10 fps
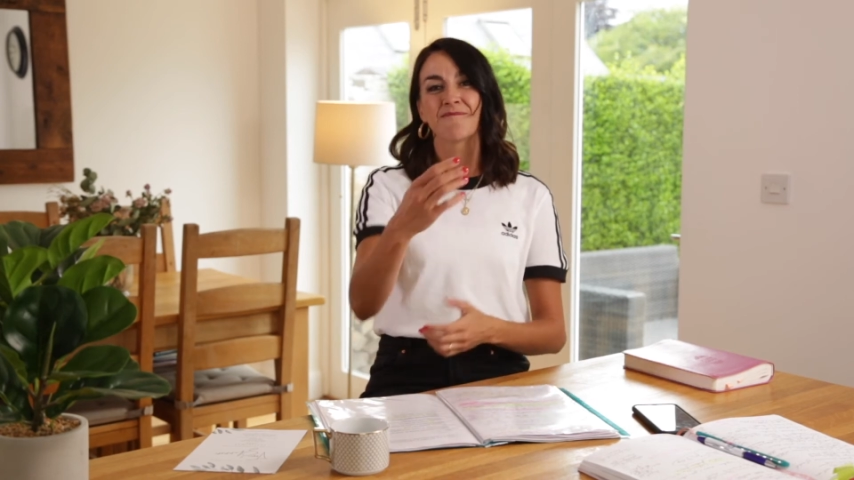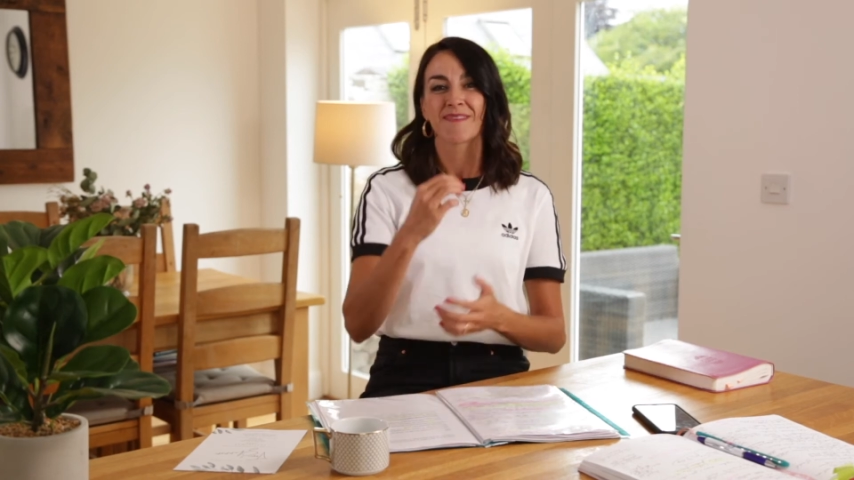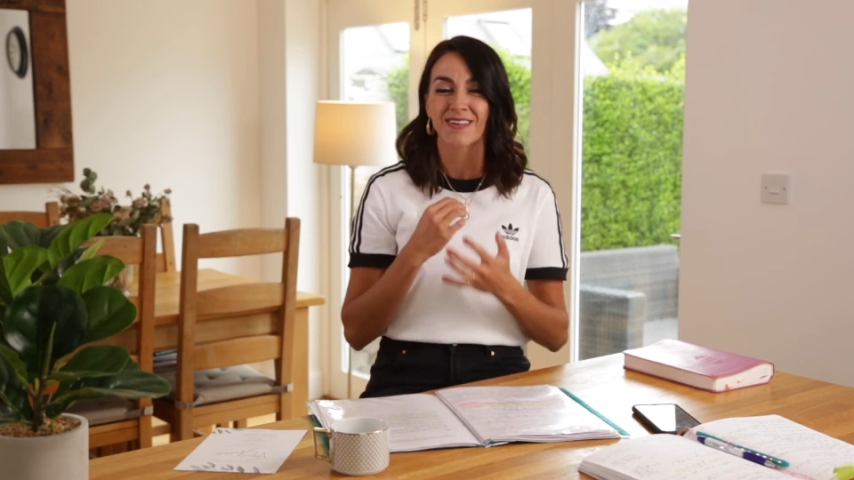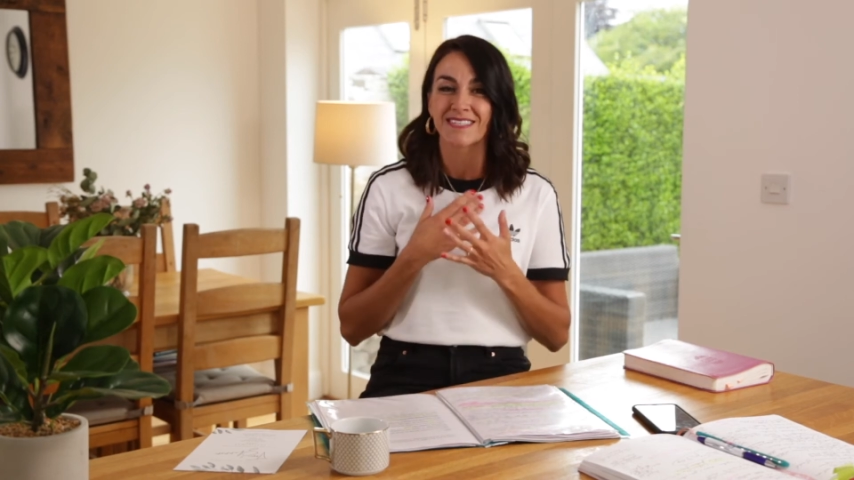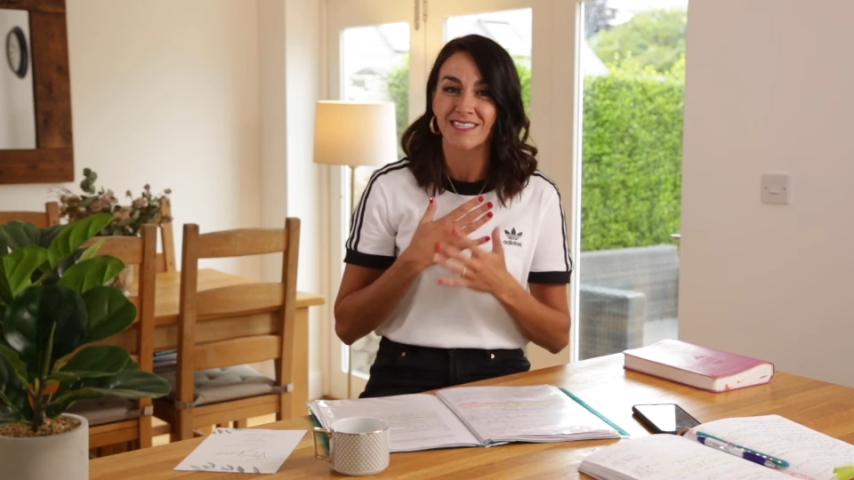
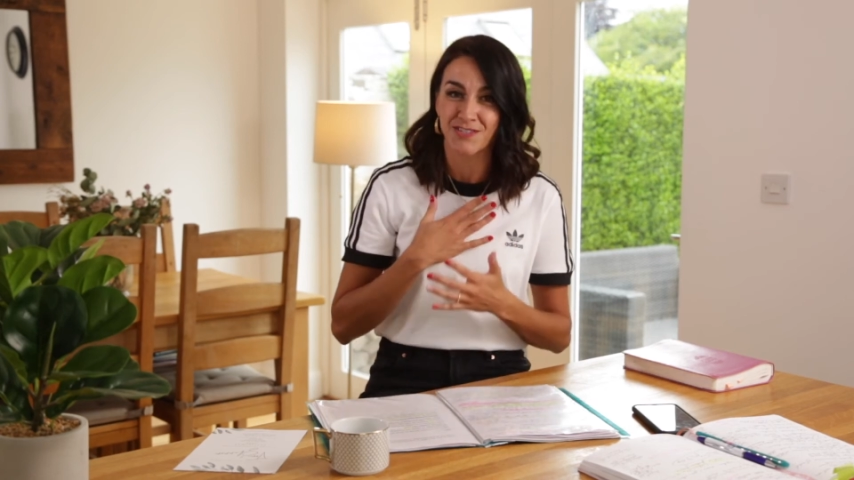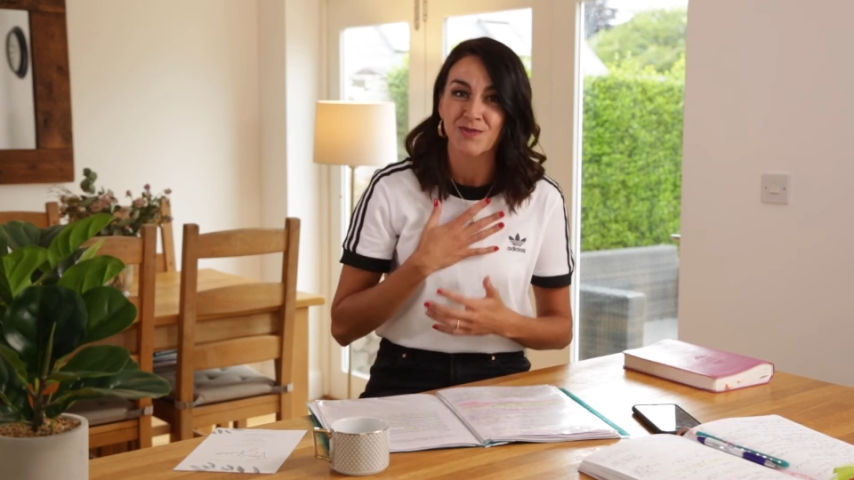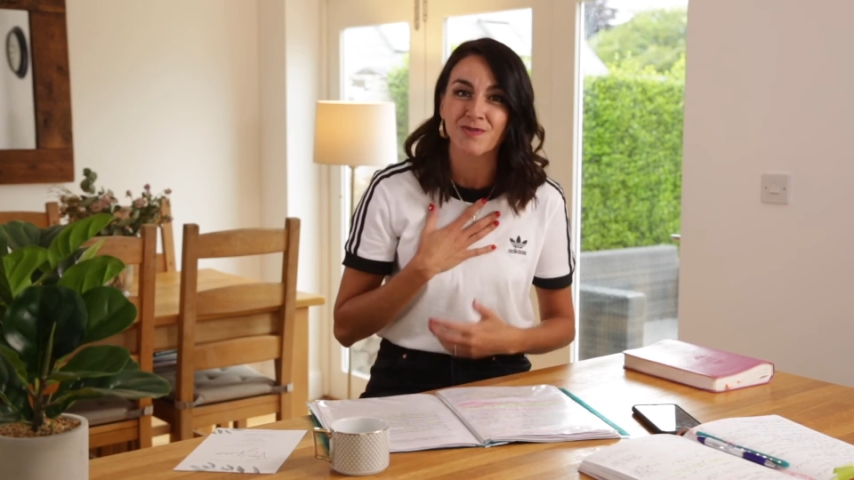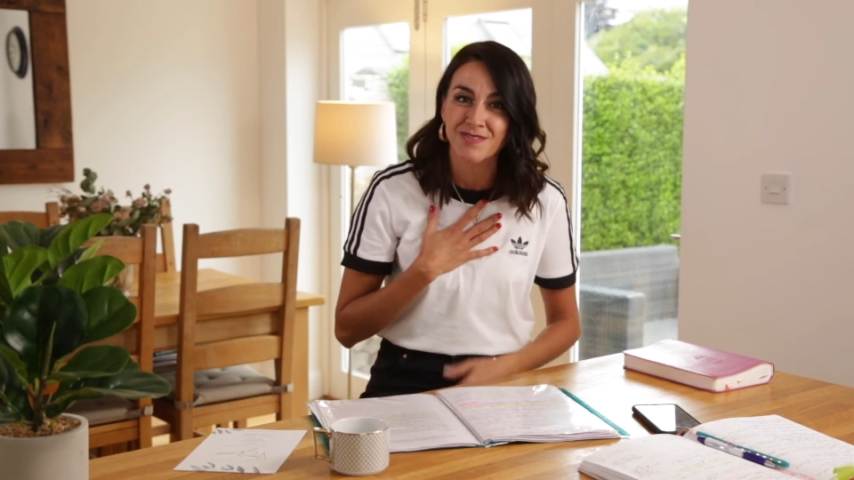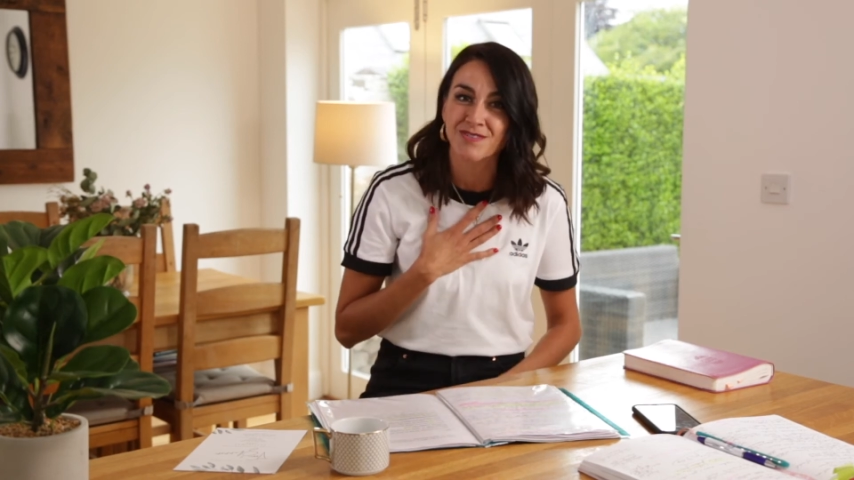because it's
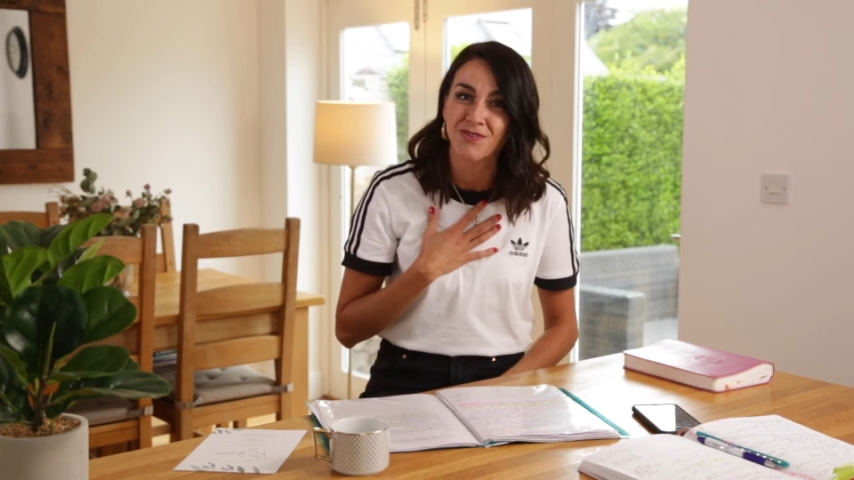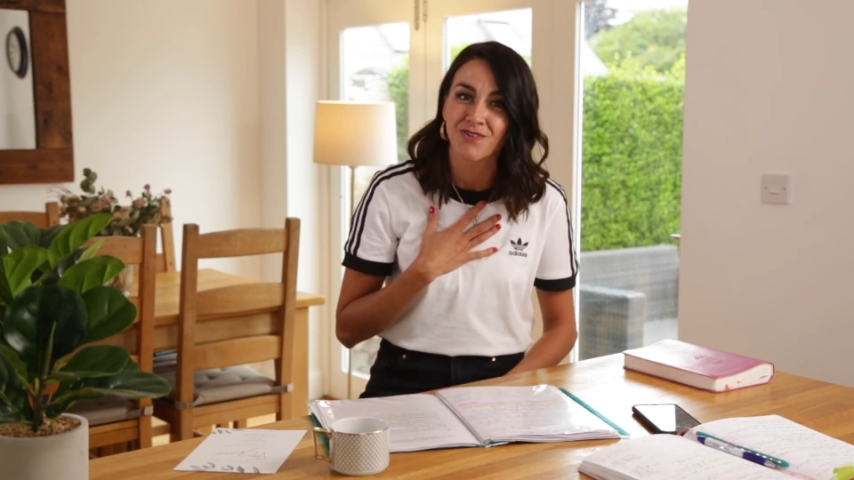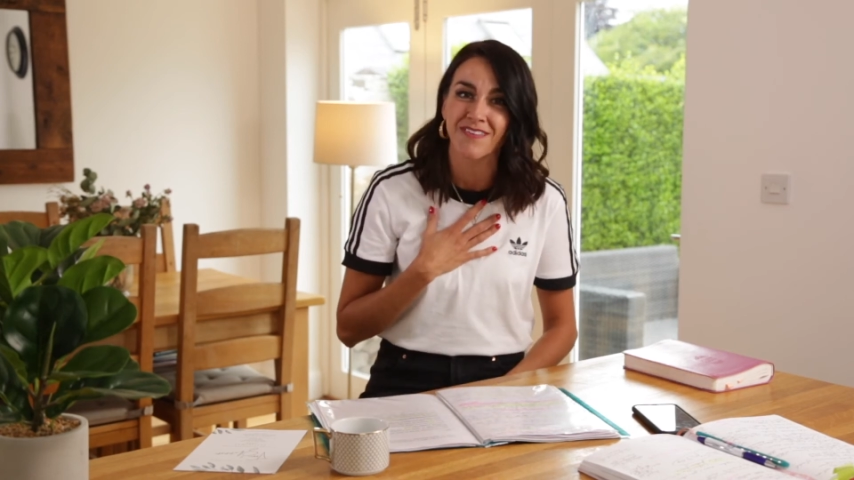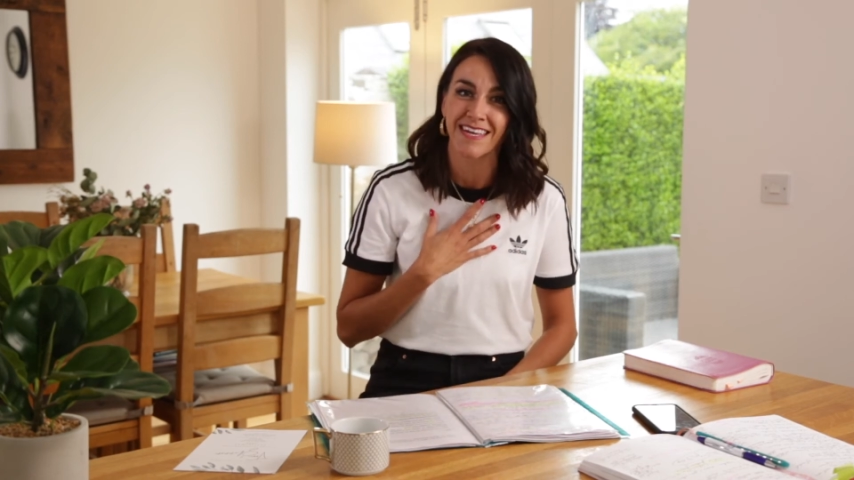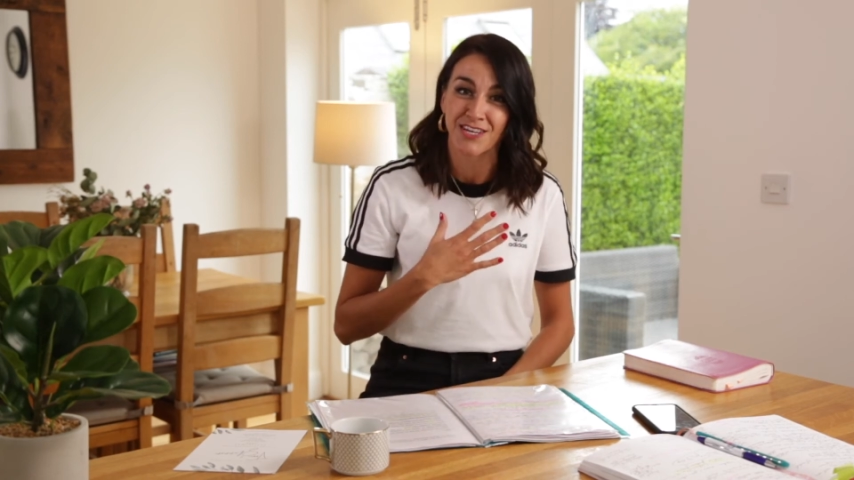your
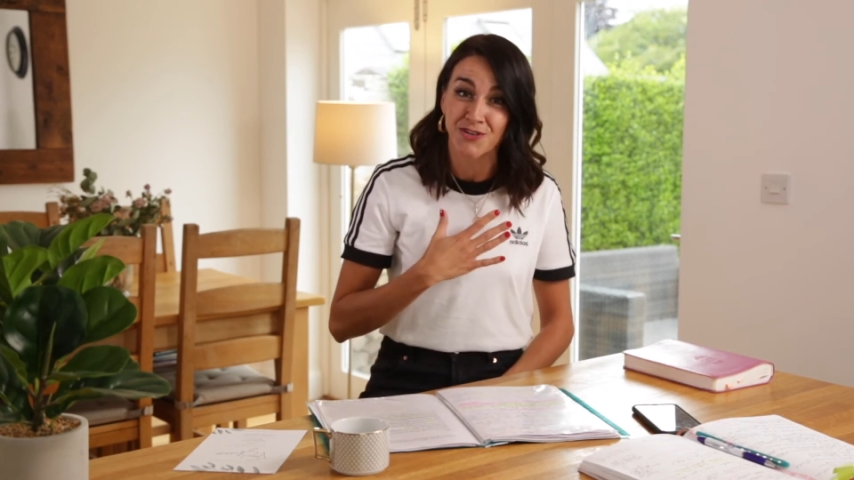story.